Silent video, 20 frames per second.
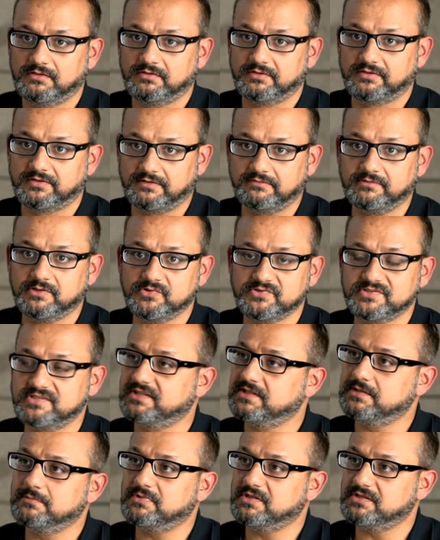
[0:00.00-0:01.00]
revenue is
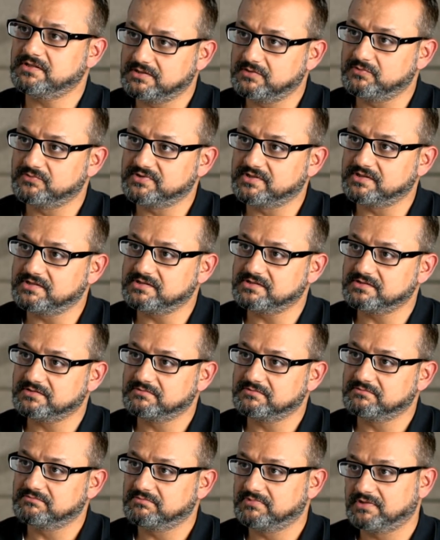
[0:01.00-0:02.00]
nothing but usage
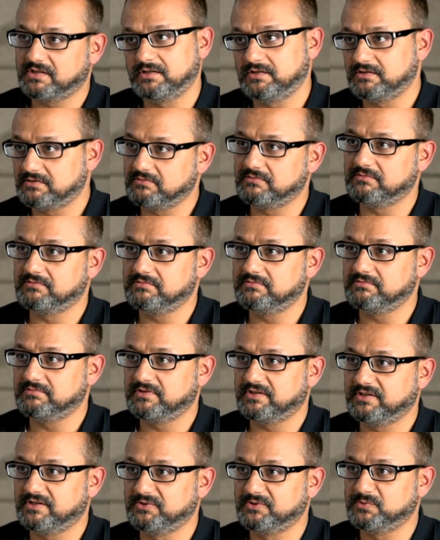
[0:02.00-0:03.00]
into
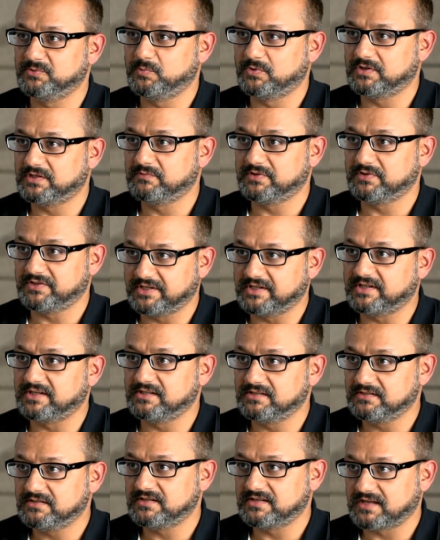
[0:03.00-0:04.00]
whatever
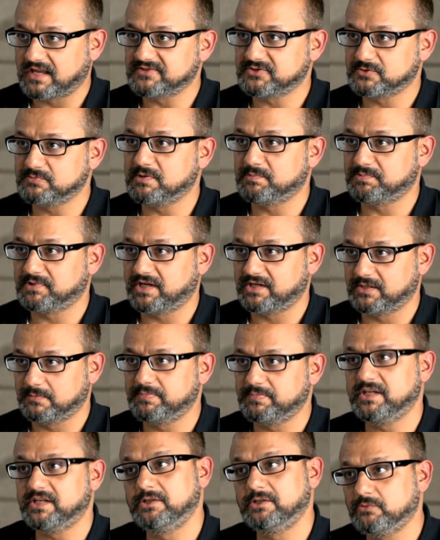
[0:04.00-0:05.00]
rating it has to be applied, a
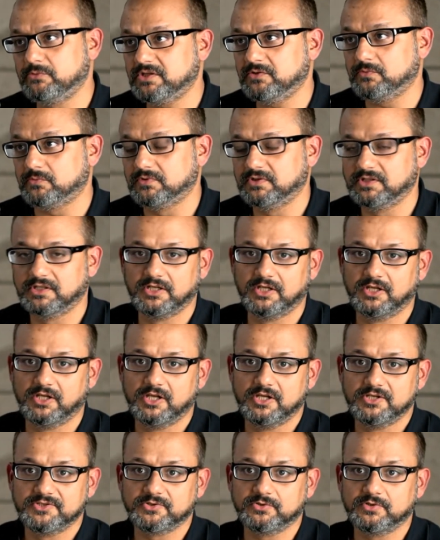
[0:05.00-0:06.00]
P into Q.
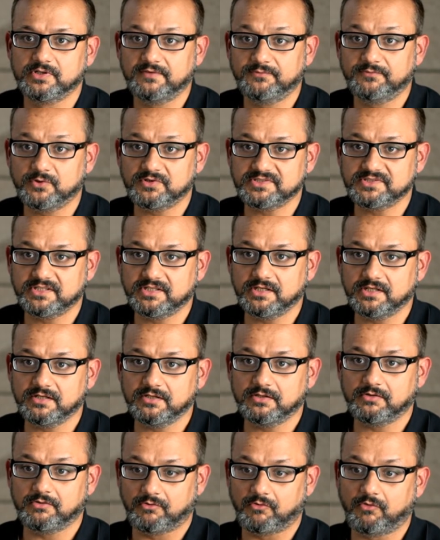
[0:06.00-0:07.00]
So if you're
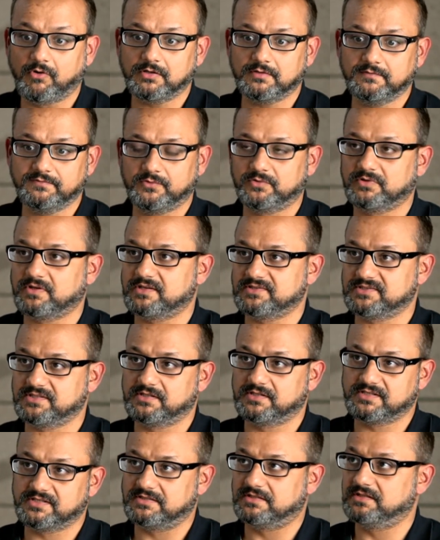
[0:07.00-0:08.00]
sitting on forecasted,
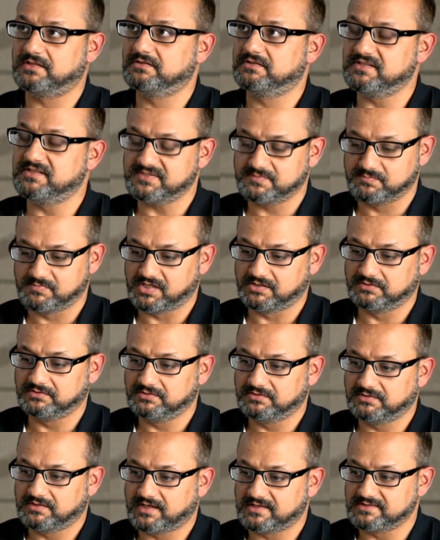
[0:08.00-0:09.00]
like sitting this
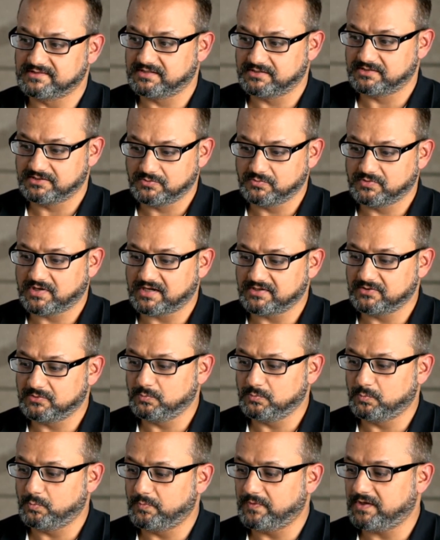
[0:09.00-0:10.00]
month, and say you can
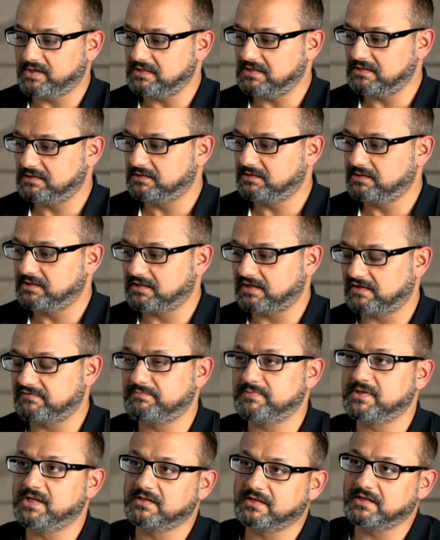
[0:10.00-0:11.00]
do very clear
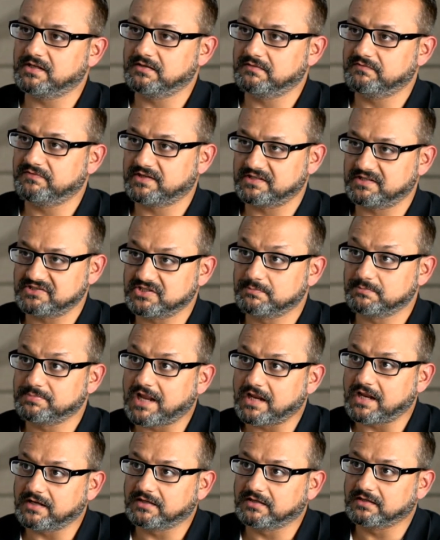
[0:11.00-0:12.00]
FP&A, financial
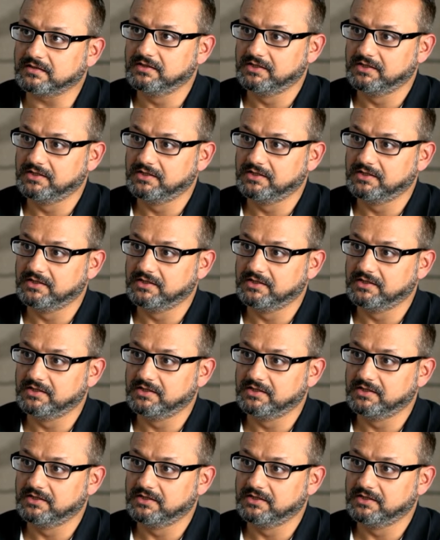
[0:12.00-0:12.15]
planning,